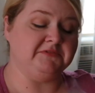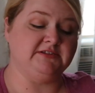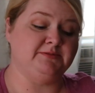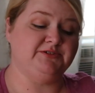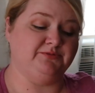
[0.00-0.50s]
It
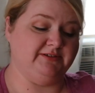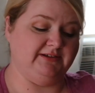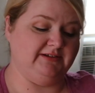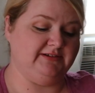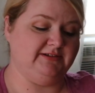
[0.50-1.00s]
smells
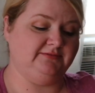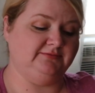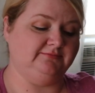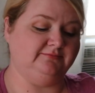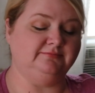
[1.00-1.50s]
really good.
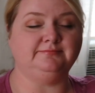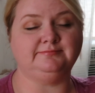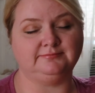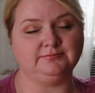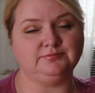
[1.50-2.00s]

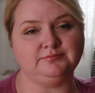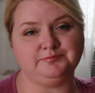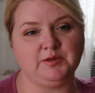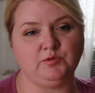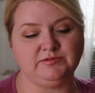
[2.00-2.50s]

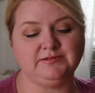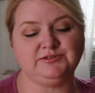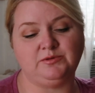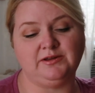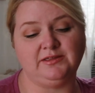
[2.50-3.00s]

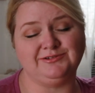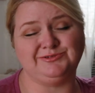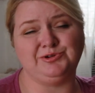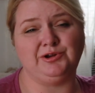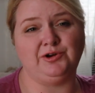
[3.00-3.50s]
It's one of those
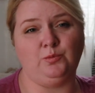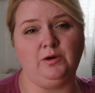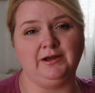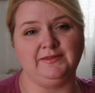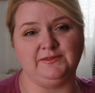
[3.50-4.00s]
when you're gonna
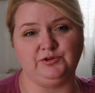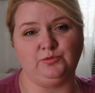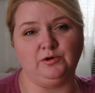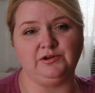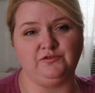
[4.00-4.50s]
walk in the
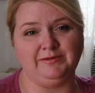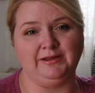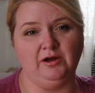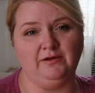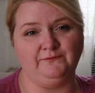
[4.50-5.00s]
door and you've
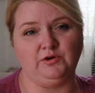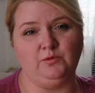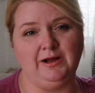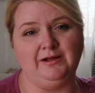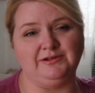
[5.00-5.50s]
been gone for a
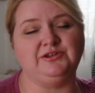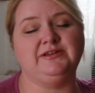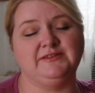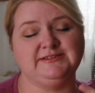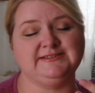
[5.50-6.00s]
while and you,
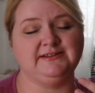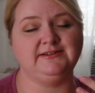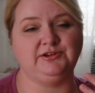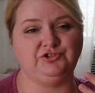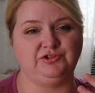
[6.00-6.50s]
the scent
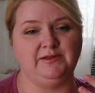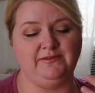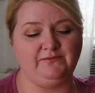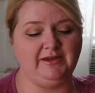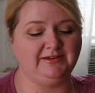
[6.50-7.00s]
hits you in
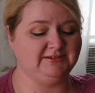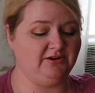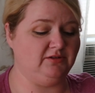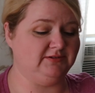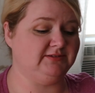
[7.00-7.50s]
the face and
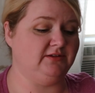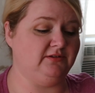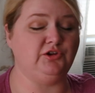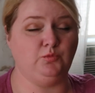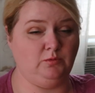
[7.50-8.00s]
all of a
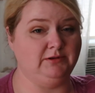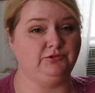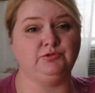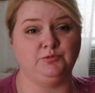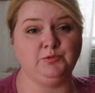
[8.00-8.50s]
sudden you want
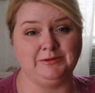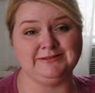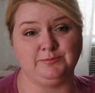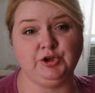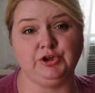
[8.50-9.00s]
you, want
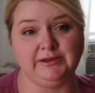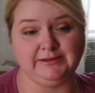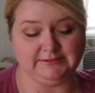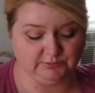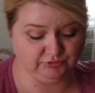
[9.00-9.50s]
some
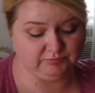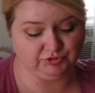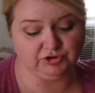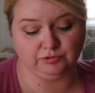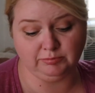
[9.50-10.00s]
cookies or some
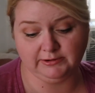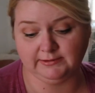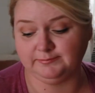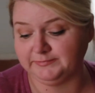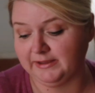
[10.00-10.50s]

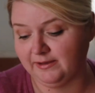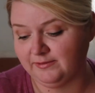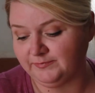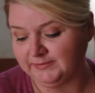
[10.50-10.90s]
gingerbread. Yeah.